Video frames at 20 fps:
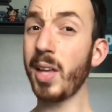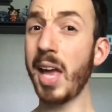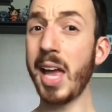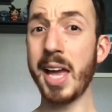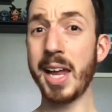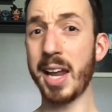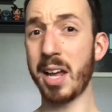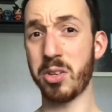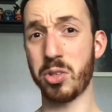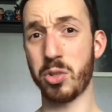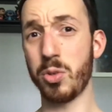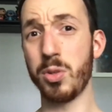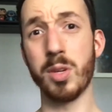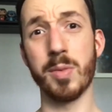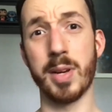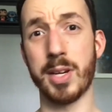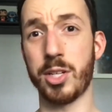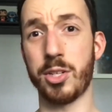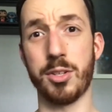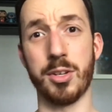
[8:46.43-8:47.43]
and how soon you
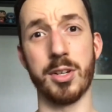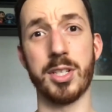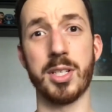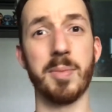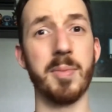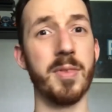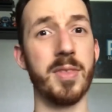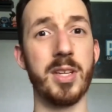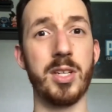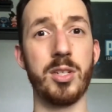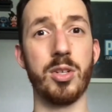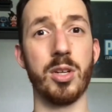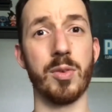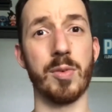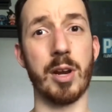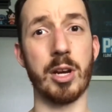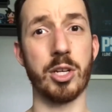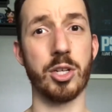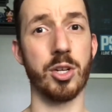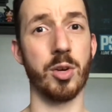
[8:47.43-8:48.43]
register. Some of these you can
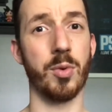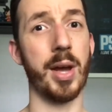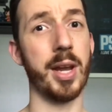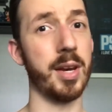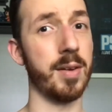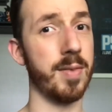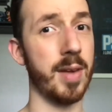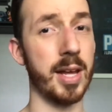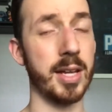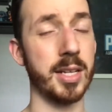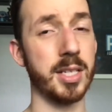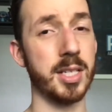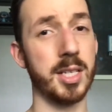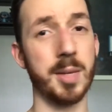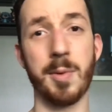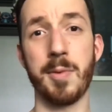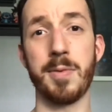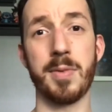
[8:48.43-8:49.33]
register way in advance,